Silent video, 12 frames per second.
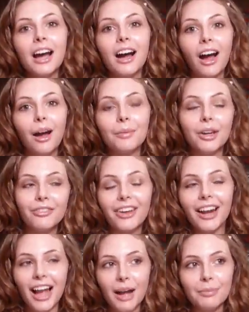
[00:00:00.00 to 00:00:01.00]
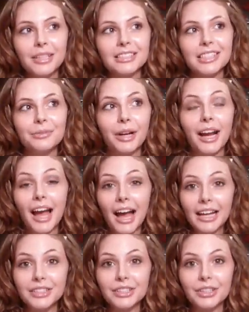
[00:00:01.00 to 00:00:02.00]
an event happened where I
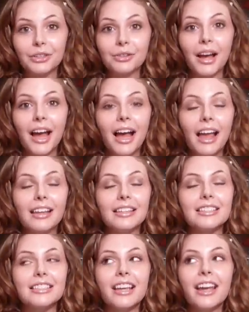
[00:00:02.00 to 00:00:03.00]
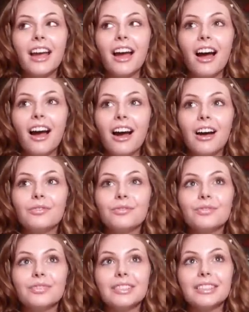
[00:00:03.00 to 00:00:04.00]
had to, and
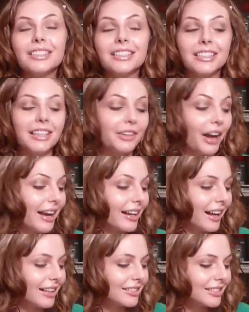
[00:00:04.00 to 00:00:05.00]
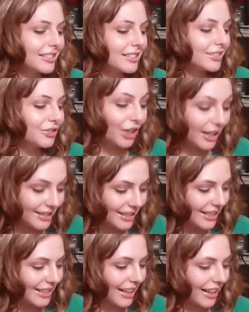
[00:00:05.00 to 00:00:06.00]
I got
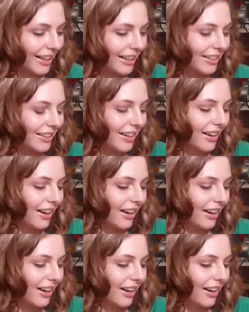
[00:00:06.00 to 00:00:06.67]
Gracie, and